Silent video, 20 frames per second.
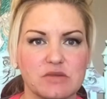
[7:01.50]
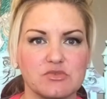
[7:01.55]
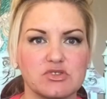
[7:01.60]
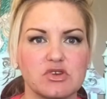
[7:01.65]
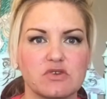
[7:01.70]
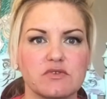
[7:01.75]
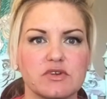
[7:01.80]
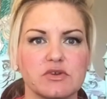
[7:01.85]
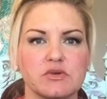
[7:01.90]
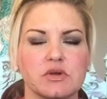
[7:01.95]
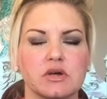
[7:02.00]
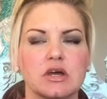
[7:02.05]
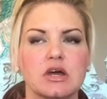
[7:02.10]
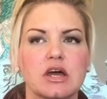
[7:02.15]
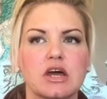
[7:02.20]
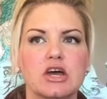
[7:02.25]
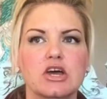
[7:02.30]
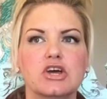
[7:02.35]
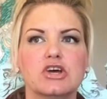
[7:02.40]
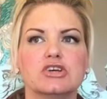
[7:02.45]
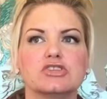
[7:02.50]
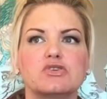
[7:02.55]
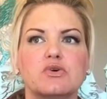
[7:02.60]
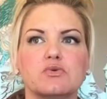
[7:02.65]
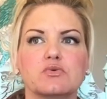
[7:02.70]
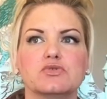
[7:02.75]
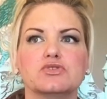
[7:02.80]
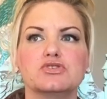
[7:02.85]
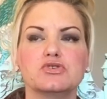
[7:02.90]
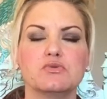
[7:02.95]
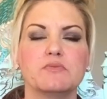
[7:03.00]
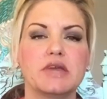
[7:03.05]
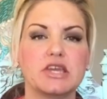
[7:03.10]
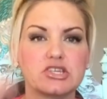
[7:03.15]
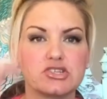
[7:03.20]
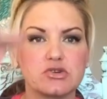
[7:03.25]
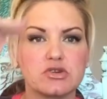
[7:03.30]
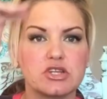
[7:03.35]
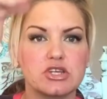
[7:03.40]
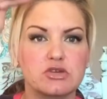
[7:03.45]
I'm so rude." So do make
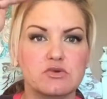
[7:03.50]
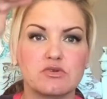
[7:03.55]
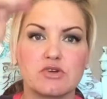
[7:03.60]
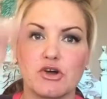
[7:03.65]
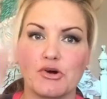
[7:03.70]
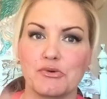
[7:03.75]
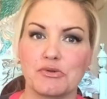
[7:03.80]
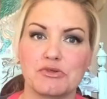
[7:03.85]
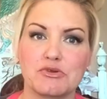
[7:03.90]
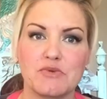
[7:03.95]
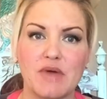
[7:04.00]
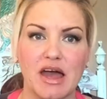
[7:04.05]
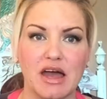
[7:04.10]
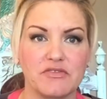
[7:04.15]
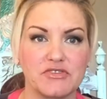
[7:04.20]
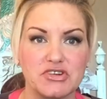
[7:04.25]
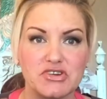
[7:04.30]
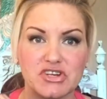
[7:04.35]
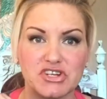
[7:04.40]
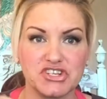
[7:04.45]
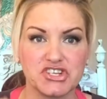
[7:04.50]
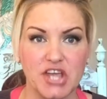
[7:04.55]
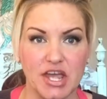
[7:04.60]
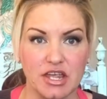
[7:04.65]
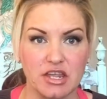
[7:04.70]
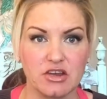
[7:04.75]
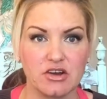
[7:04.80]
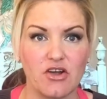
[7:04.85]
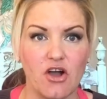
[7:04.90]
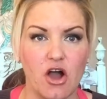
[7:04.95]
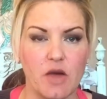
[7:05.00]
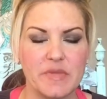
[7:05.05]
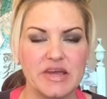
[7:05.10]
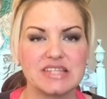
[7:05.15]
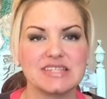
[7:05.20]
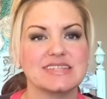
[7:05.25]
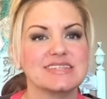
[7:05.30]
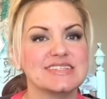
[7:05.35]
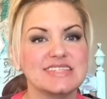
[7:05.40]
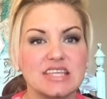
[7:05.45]
sure that you go through after and check your comments
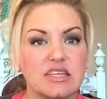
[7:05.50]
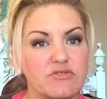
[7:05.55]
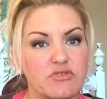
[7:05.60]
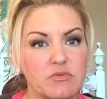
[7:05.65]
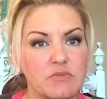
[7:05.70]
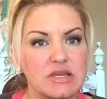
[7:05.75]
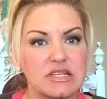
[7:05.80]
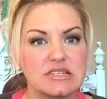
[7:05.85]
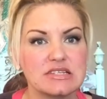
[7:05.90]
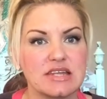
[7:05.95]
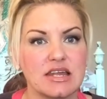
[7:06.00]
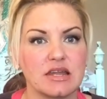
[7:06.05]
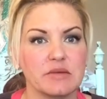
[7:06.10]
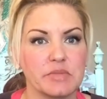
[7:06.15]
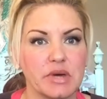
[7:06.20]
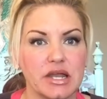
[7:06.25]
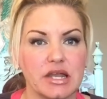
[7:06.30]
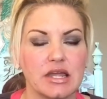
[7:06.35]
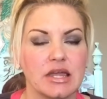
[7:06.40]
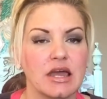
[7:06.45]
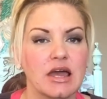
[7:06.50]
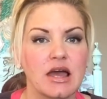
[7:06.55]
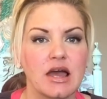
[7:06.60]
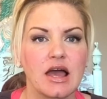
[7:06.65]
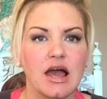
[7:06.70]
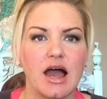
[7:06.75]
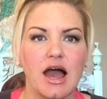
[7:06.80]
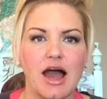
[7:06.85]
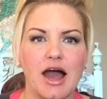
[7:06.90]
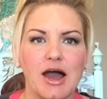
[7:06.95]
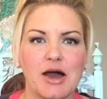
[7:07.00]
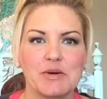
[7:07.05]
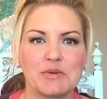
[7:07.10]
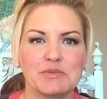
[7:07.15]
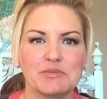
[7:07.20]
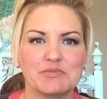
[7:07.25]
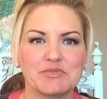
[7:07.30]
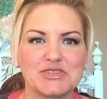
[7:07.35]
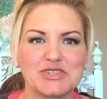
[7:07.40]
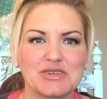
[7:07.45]
and see if you missed anybody,
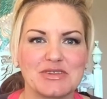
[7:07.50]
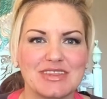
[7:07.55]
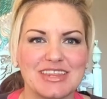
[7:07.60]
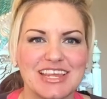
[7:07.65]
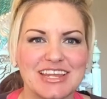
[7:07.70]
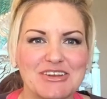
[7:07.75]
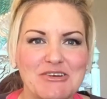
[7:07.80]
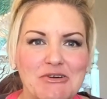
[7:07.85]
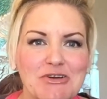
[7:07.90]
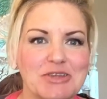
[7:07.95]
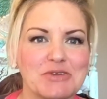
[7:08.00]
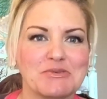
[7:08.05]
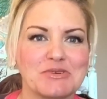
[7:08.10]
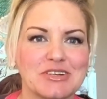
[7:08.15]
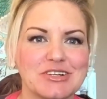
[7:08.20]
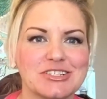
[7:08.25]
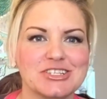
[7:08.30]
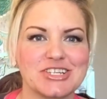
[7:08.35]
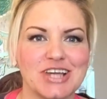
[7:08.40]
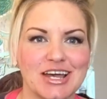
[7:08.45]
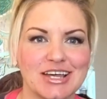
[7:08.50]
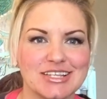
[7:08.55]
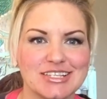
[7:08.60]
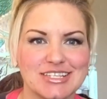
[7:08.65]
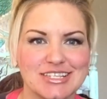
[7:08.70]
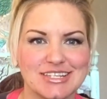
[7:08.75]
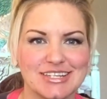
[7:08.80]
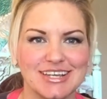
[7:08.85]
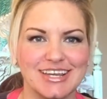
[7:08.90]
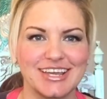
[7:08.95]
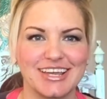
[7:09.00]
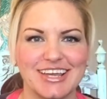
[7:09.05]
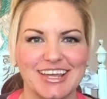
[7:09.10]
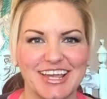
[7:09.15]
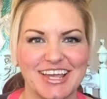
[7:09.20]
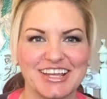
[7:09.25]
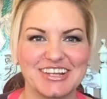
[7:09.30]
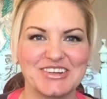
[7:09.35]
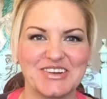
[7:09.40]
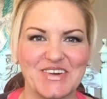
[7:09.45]
so that they know you weren't just
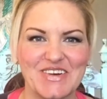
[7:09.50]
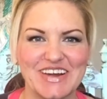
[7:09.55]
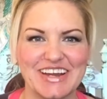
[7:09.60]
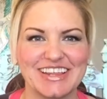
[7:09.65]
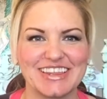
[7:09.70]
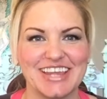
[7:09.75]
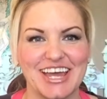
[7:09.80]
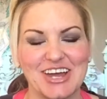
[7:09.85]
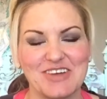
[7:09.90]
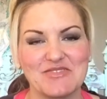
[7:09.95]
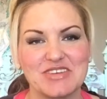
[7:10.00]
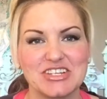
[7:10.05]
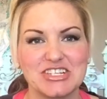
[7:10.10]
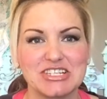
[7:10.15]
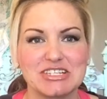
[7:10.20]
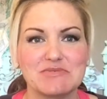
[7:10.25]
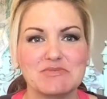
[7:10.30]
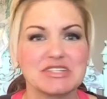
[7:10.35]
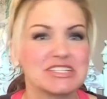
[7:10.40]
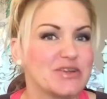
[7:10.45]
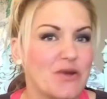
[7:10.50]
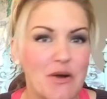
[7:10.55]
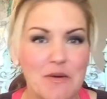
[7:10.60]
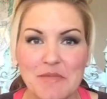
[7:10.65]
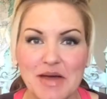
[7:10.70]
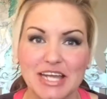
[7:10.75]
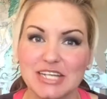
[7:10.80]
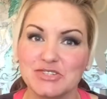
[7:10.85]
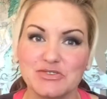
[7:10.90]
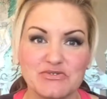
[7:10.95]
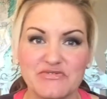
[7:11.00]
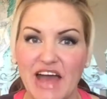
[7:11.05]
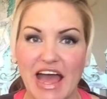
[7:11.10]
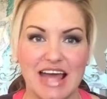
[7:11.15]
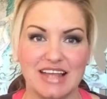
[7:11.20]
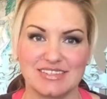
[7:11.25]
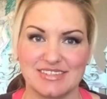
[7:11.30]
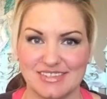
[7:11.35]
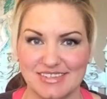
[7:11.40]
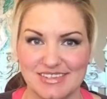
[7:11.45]
ignoring them. It just was going by too fast.